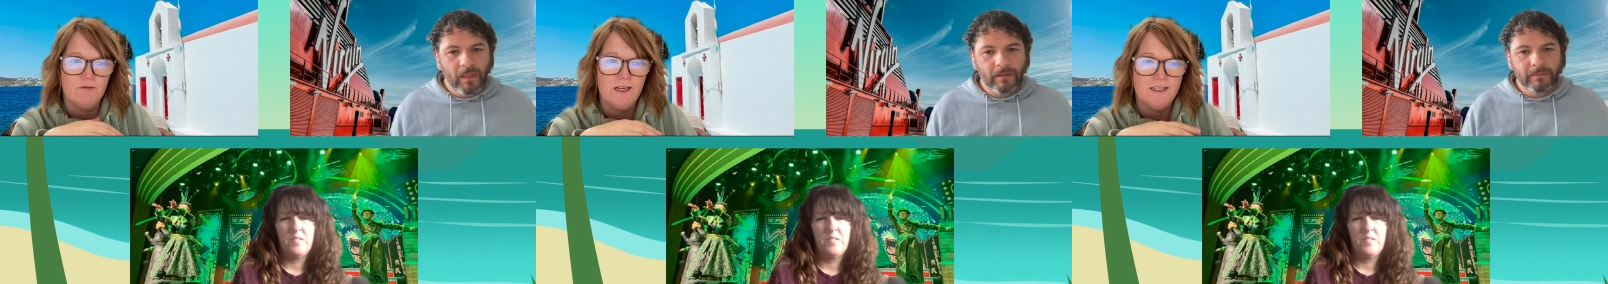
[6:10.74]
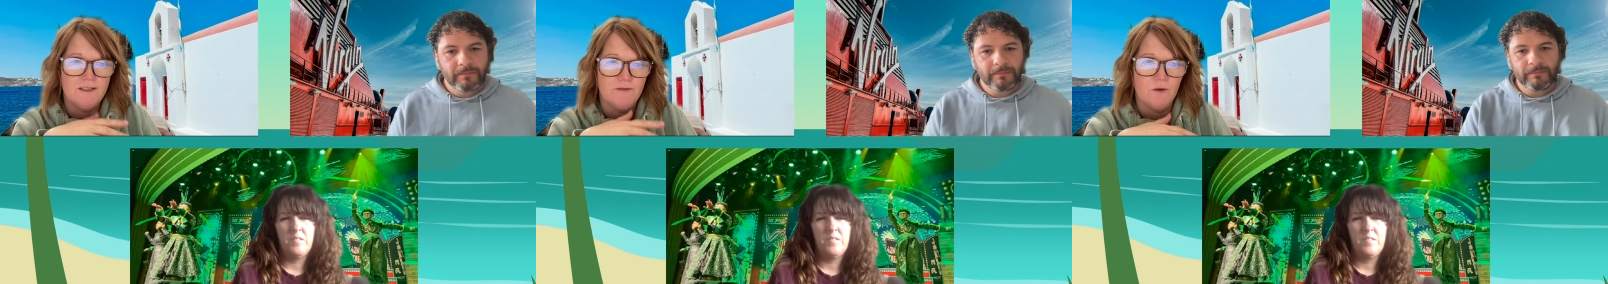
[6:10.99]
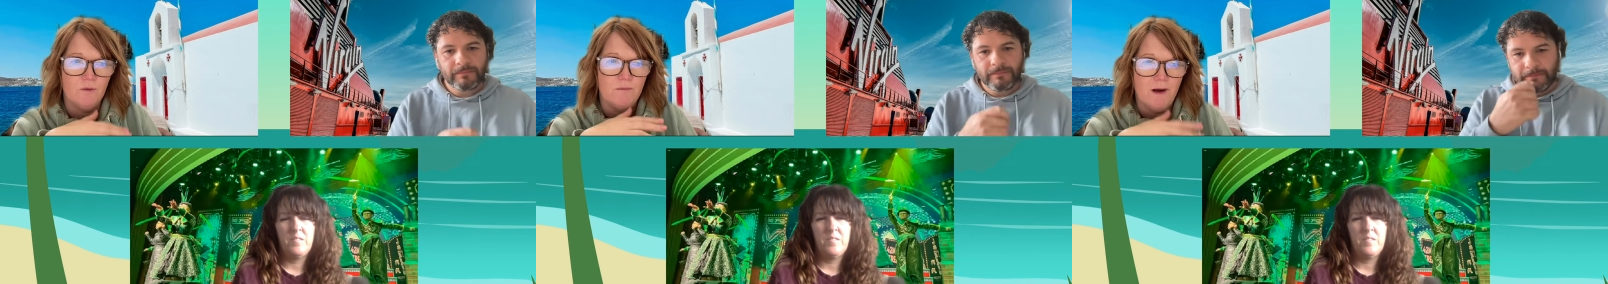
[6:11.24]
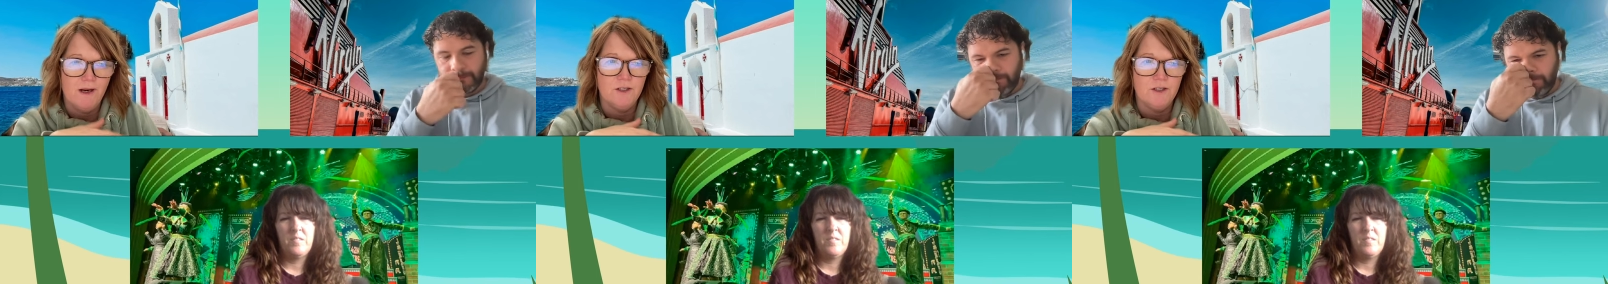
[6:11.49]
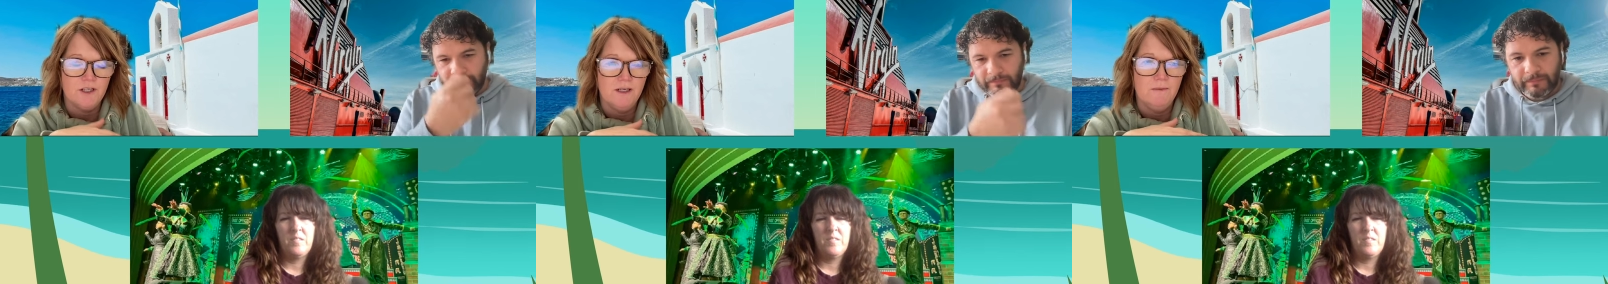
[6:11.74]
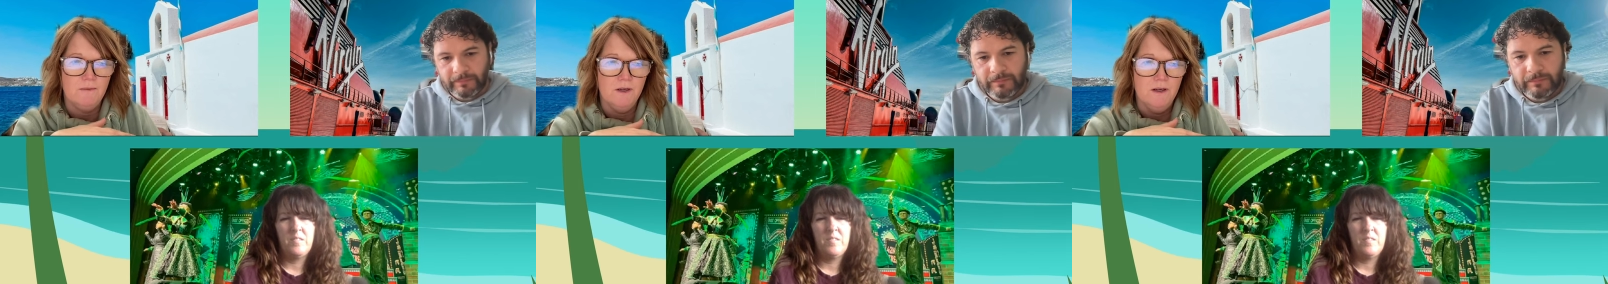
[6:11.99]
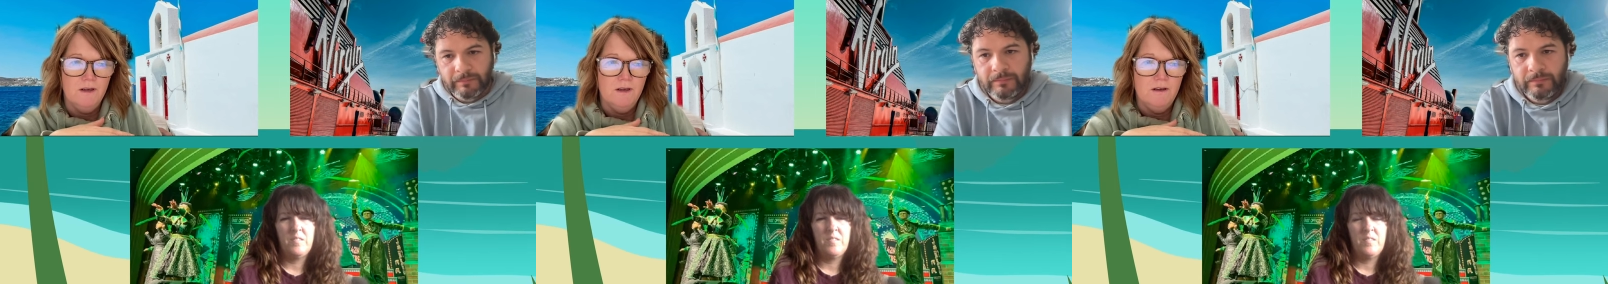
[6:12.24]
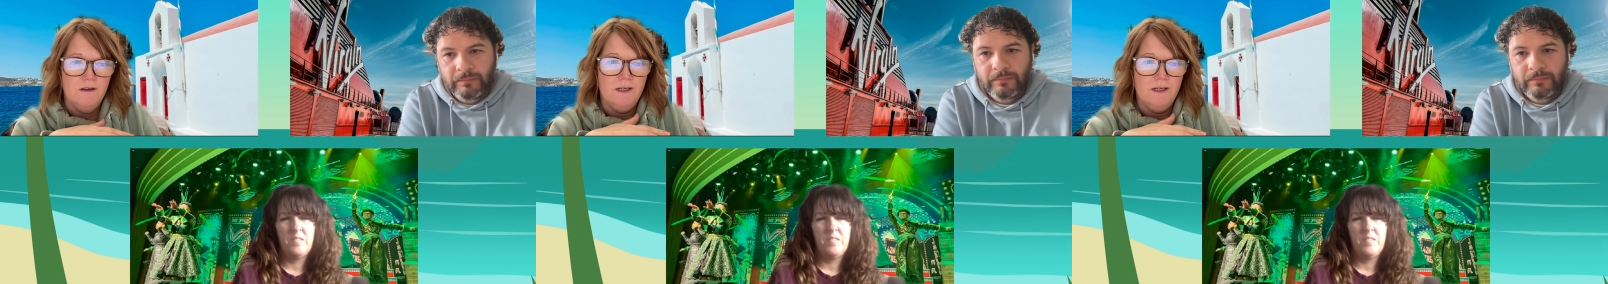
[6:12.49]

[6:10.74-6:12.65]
Speaker 1: It was just really difficult managing him